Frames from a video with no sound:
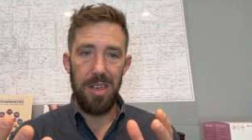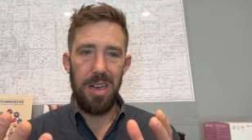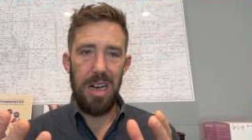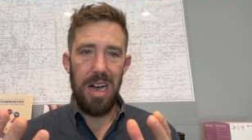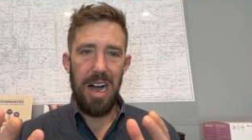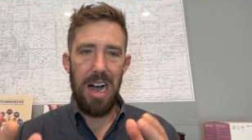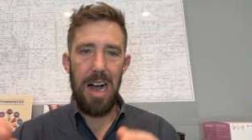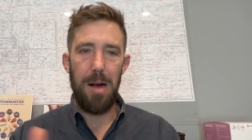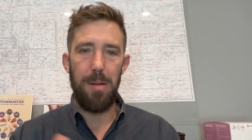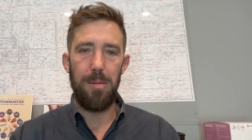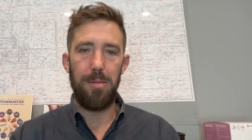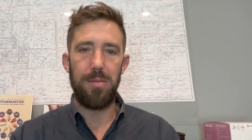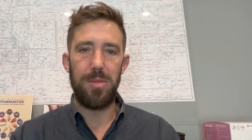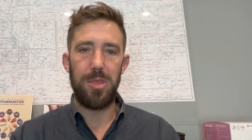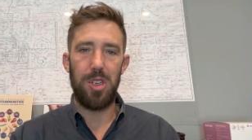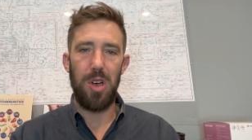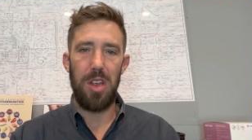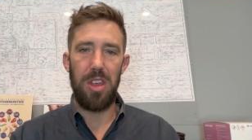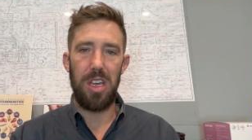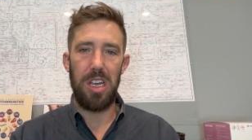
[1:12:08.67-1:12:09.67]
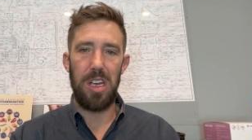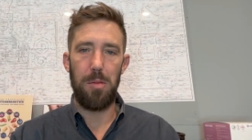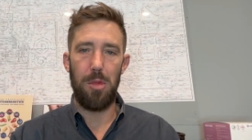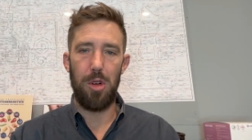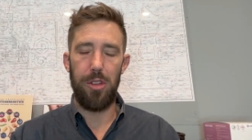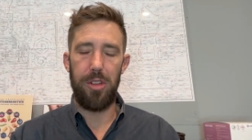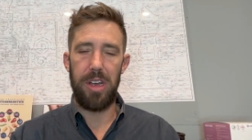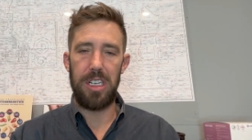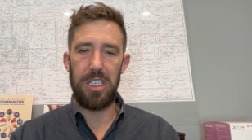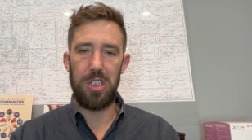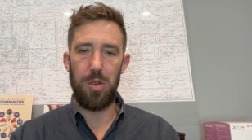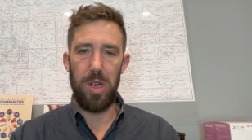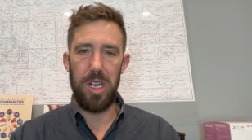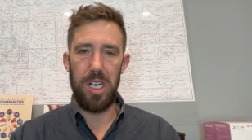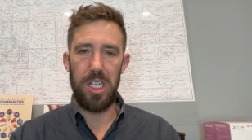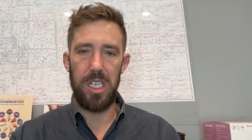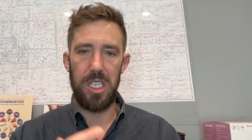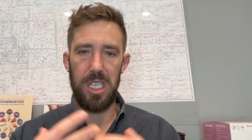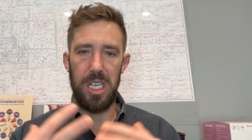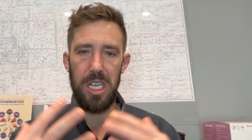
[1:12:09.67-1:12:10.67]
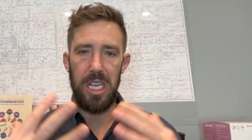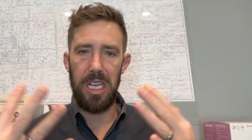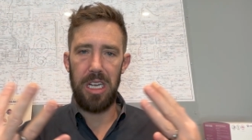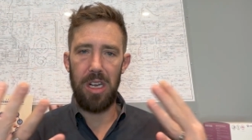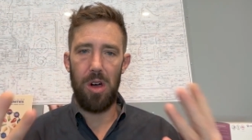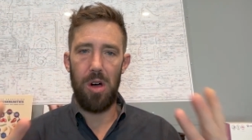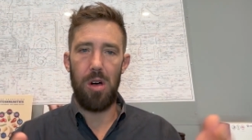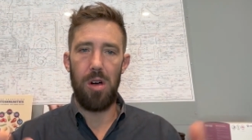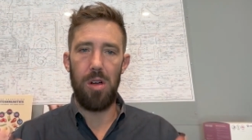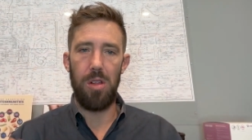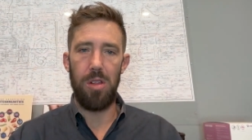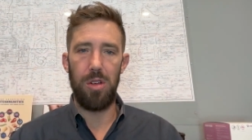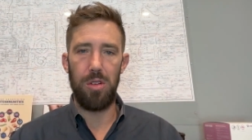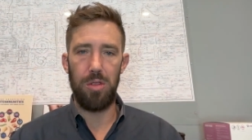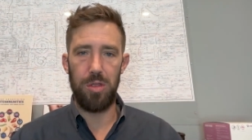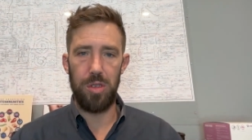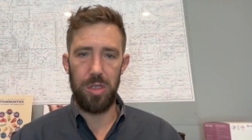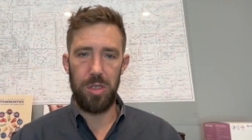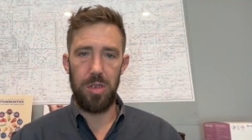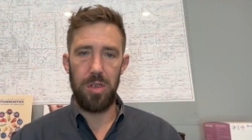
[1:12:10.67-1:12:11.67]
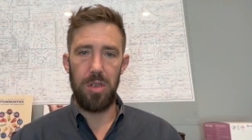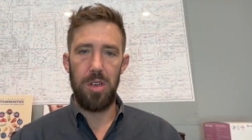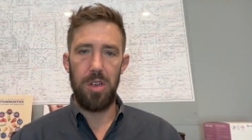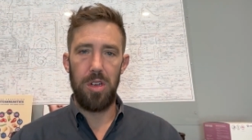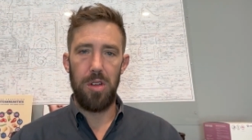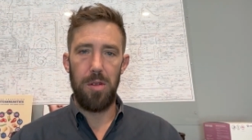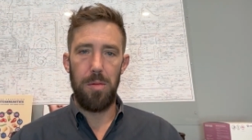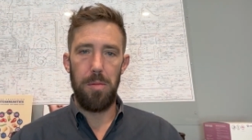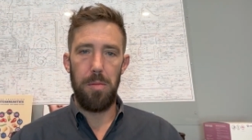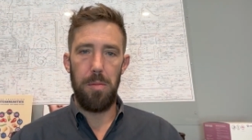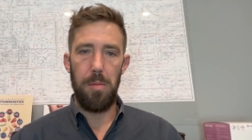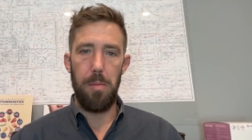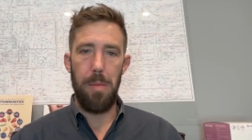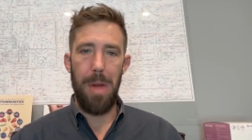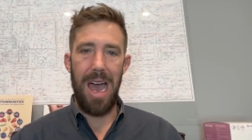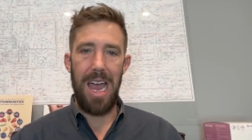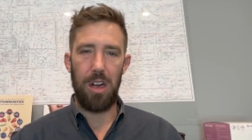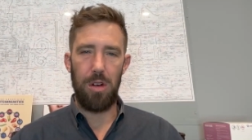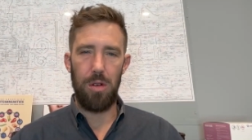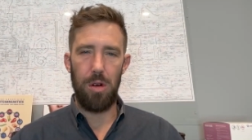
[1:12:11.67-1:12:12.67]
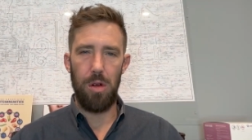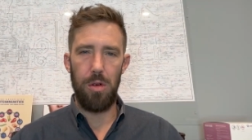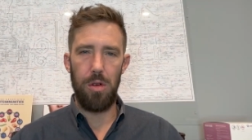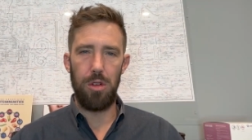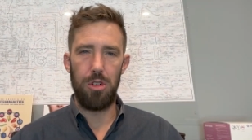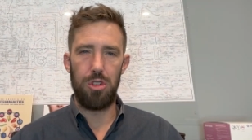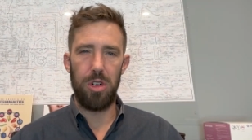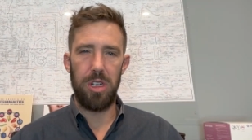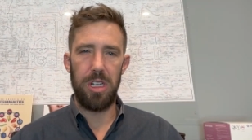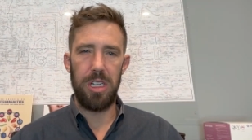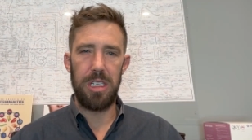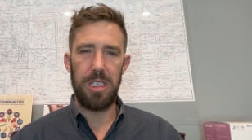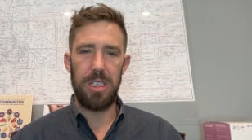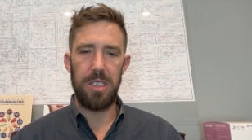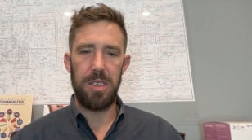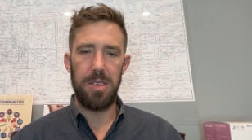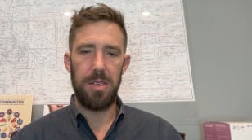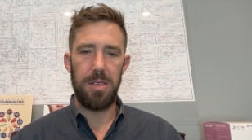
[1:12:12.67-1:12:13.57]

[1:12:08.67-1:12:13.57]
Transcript: Um, so I think a multi is a way to just get all those micronutrients.